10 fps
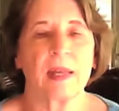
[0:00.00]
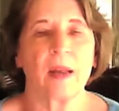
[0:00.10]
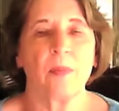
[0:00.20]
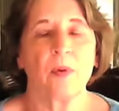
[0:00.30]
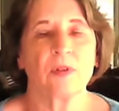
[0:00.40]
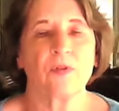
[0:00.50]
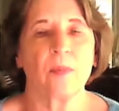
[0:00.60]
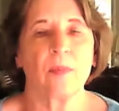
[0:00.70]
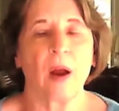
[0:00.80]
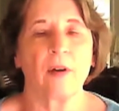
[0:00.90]
samples
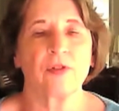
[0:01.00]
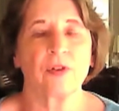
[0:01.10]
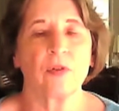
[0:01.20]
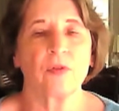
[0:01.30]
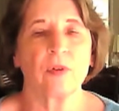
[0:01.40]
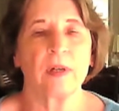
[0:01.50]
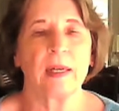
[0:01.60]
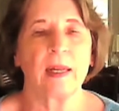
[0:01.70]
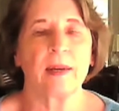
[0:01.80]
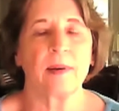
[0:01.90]
from our children,
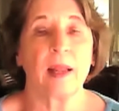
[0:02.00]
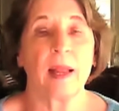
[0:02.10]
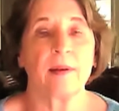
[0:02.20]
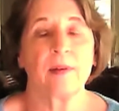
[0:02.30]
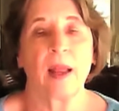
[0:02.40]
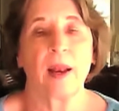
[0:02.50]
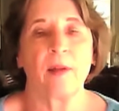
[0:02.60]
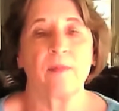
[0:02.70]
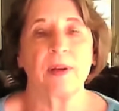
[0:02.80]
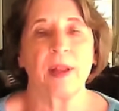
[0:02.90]
and, and, and
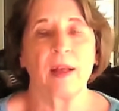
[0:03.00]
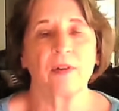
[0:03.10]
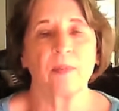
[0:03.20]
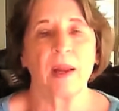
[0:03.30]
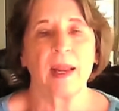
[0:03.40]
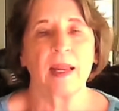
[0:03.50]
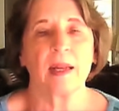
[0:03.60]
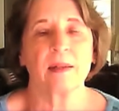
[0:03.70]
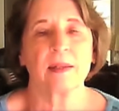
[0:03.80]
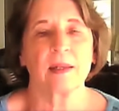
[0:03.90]
I've been down to my
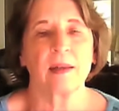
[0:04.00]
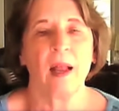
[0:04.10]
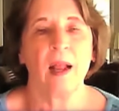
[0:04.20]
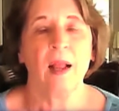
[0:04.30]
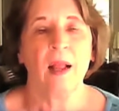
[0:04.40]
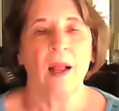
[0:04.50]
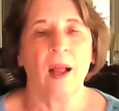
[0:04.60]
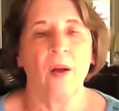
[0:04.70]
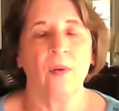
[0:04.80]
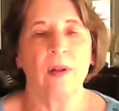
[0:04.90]
aunt's, and
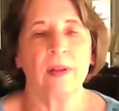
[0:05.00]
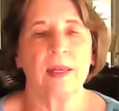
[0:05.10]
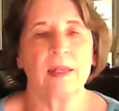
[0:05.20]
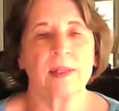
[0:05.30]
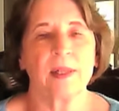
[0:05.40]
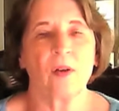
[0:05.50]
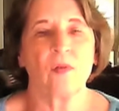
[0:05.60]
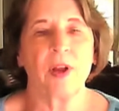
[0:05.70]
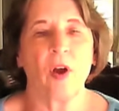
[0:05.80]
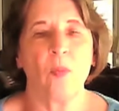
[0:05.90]
well, he's the
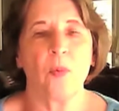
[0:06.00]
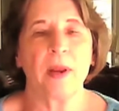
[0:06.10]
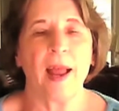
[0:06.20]
only hope we